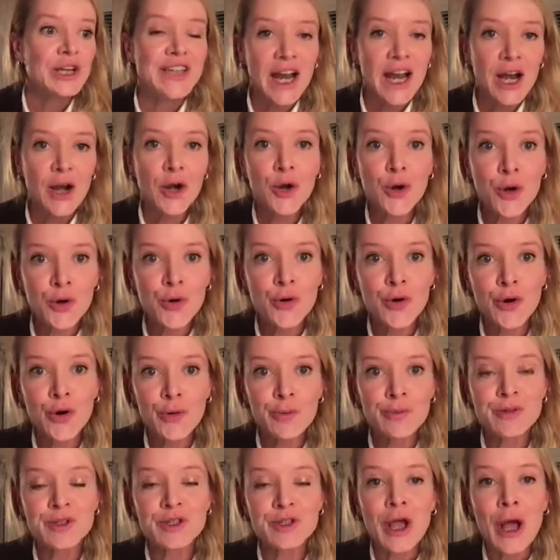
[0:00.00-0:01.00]
terror
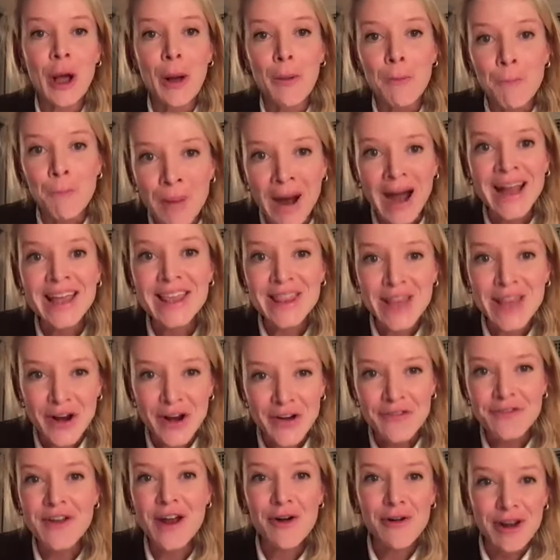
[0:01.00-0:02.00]
groups by their
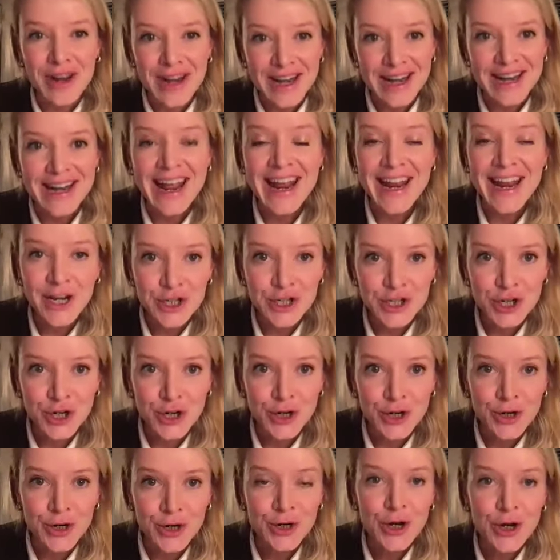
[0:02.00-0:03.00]
very
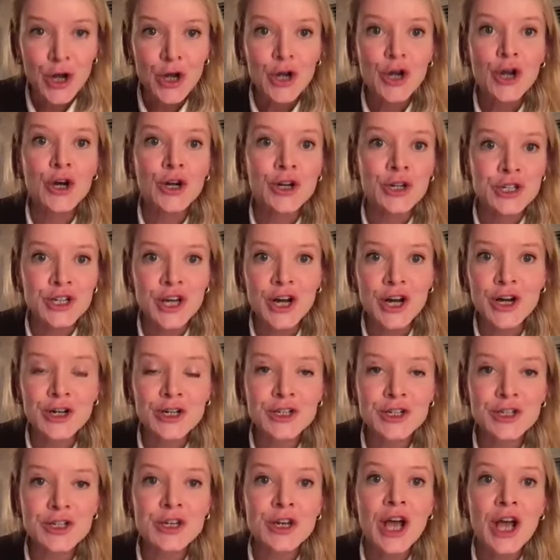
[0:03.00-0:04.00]
nature
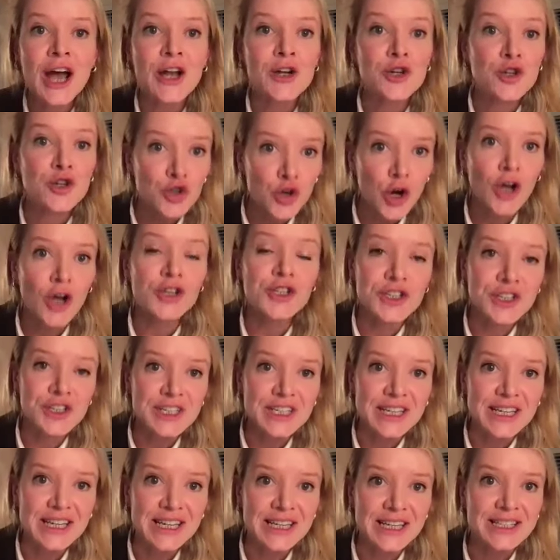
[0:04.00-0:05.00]
conduct
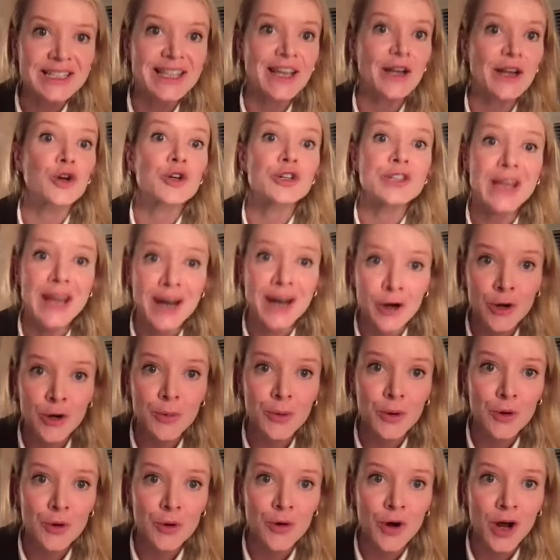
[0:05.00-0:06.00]
atrocities that are
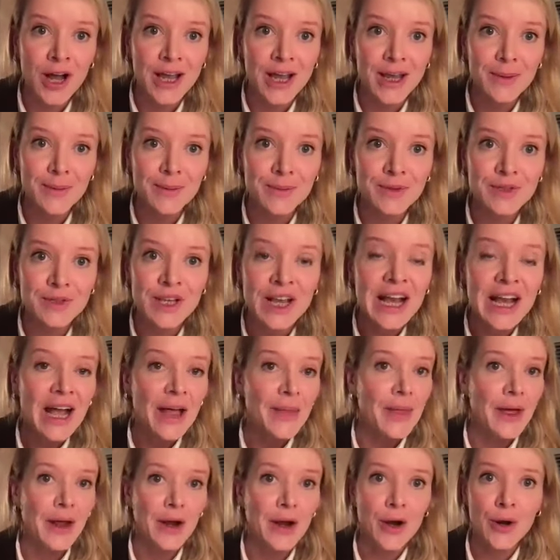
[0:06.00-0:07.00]
terrible crimes
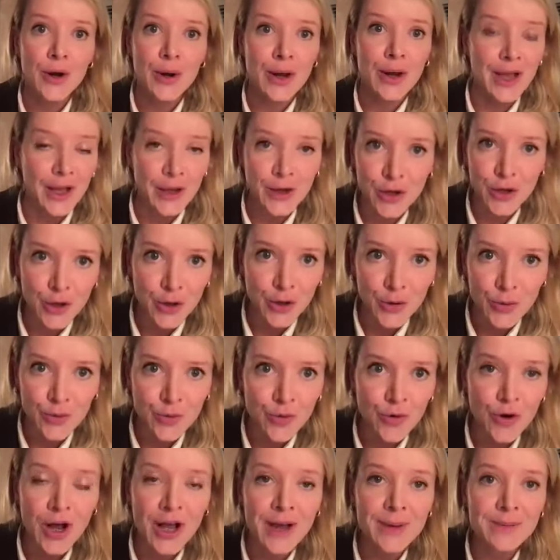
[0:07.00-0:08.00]
that are eh, you know
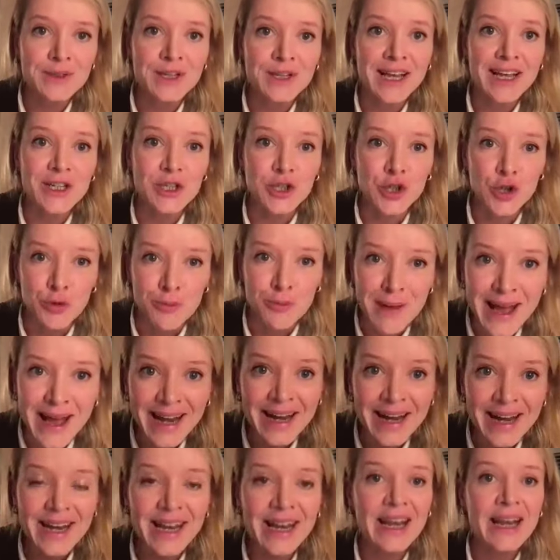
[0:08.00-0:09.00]
crimes against
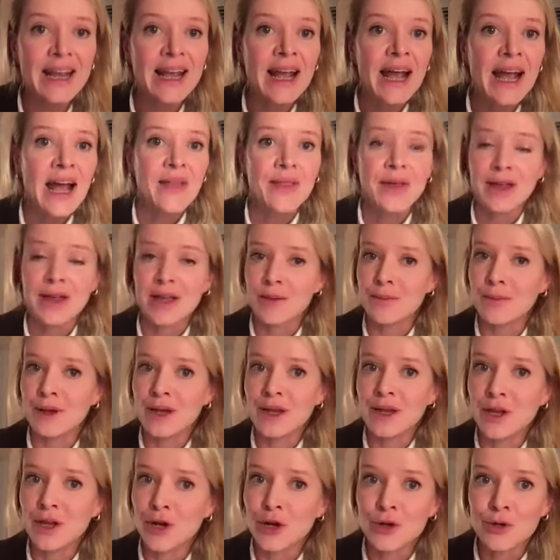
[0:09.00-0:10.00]
humanity that can be
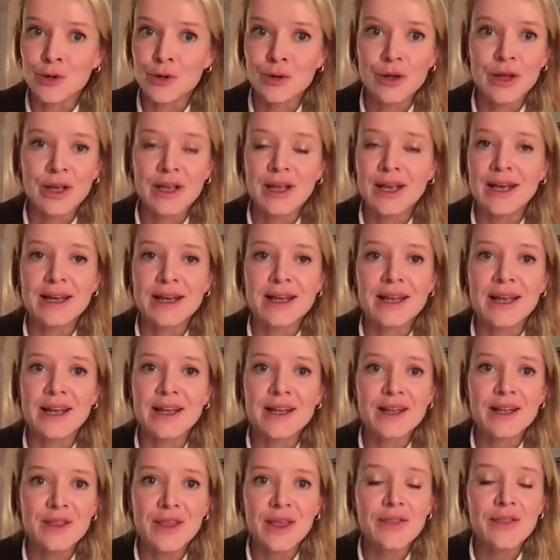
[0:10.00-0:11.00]
you know eh,
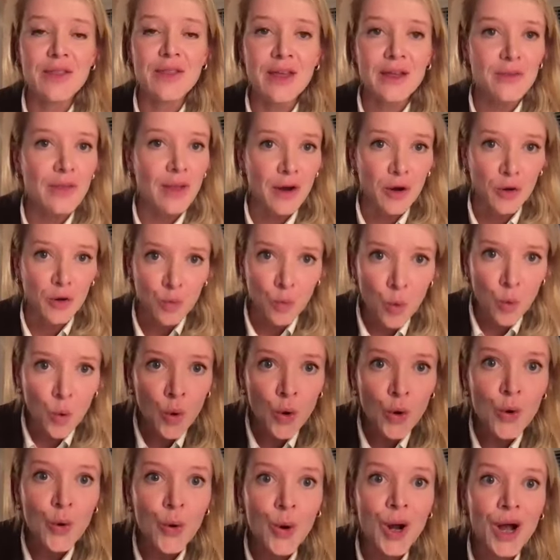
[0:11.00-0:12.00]
eh, they, they, they are
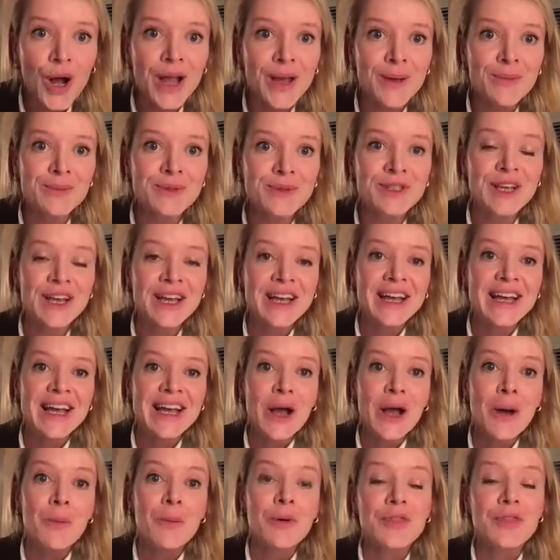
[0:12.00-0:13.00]
war crimes
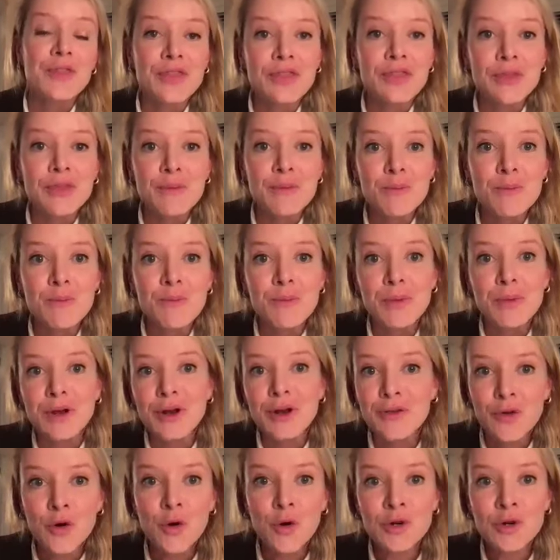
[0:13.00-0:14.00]
but but
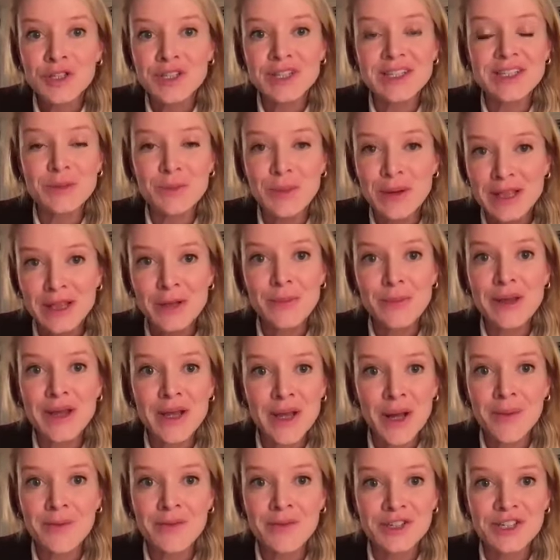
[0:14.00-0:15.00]
of course this has been the big
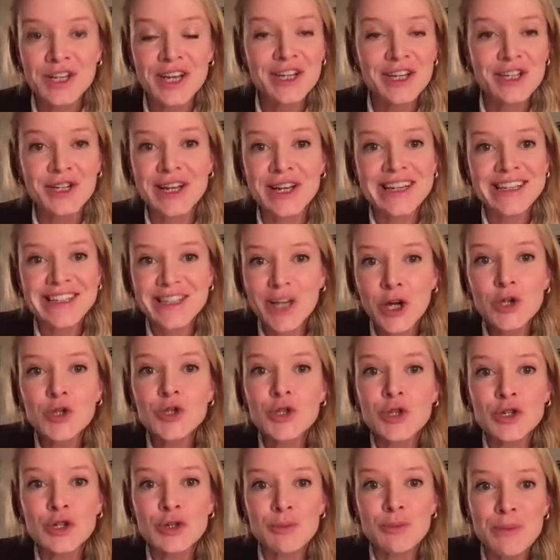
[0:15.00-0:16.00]
conversation it
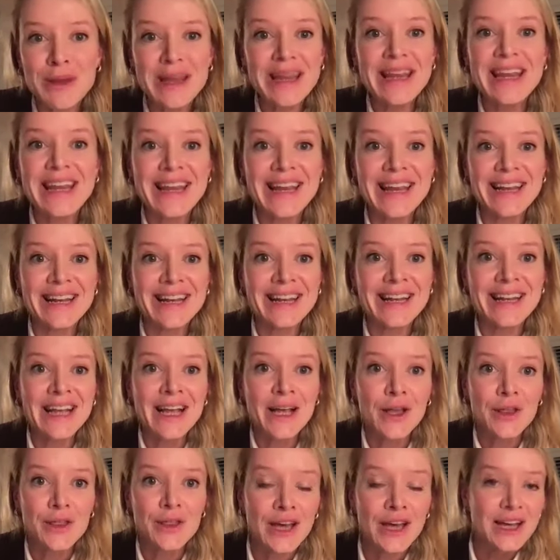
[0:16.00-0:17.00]
doesn't mean
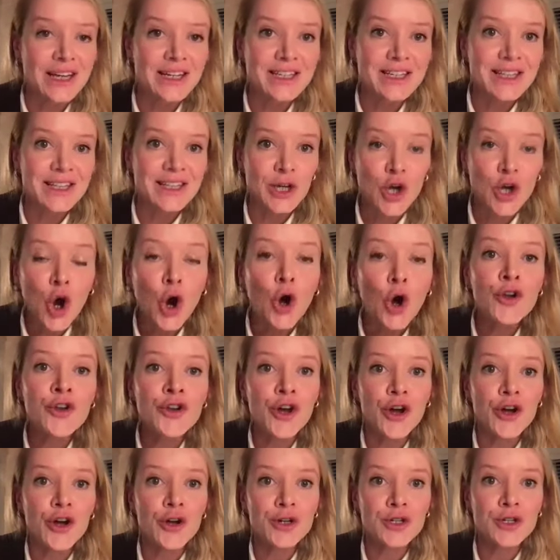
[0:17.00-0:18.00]
that the
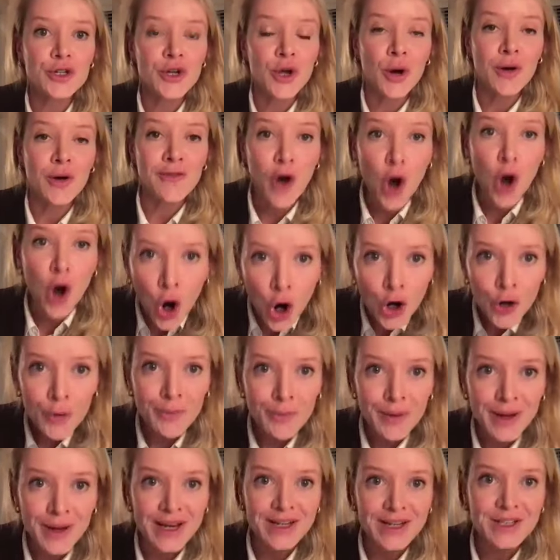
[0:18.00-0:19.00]
conduct of
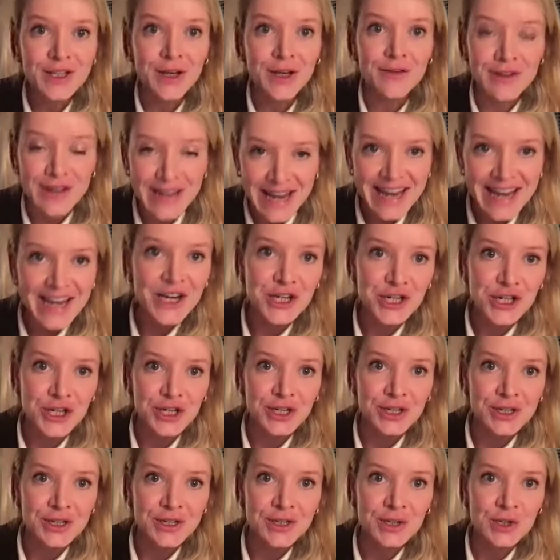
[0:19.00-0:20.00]
armies of
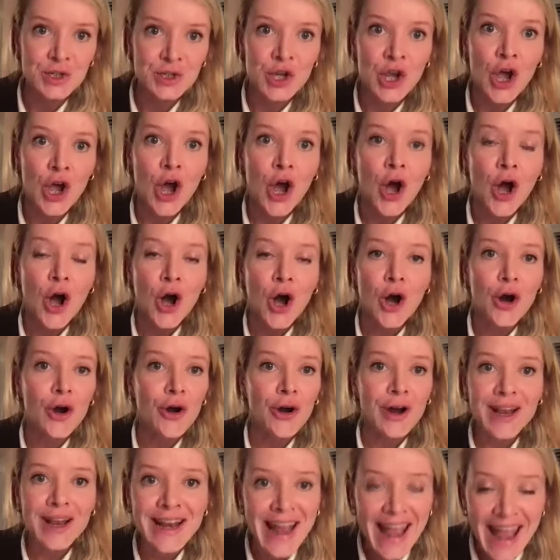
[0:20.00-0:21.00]
nations are
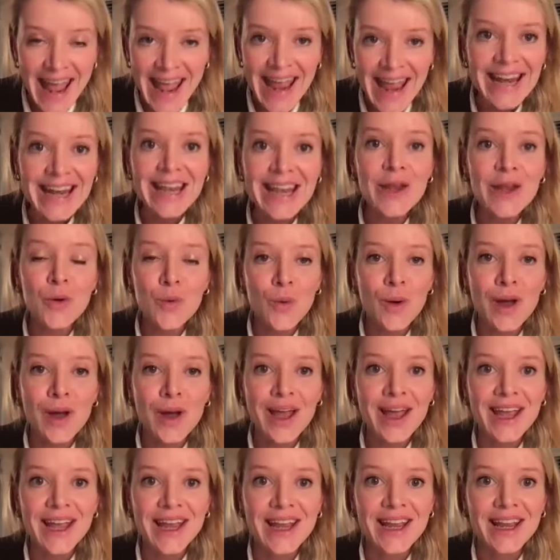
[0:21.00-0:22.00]
in any
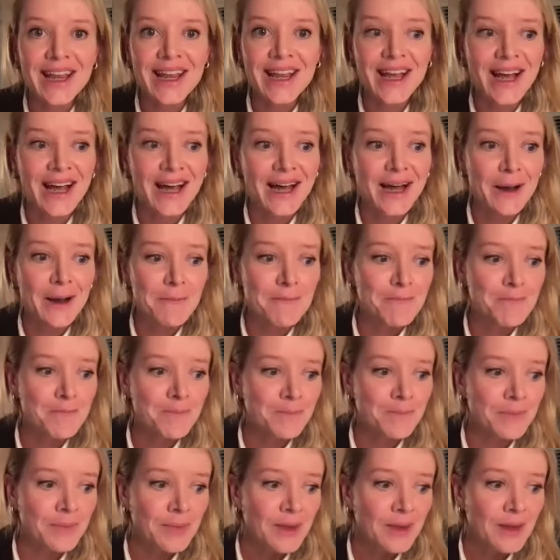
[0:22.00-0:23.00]
way
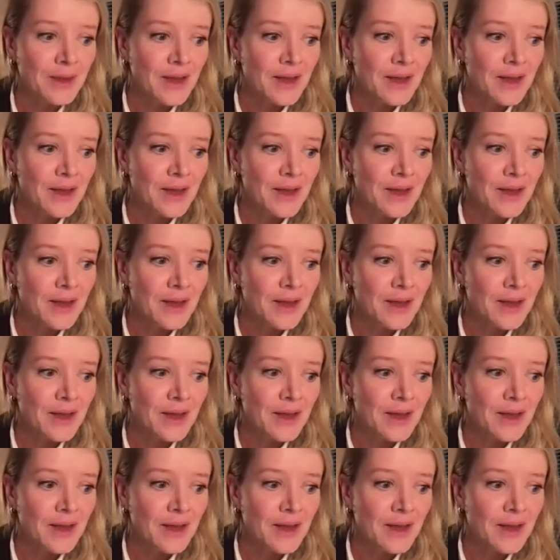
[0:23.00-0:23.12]
um,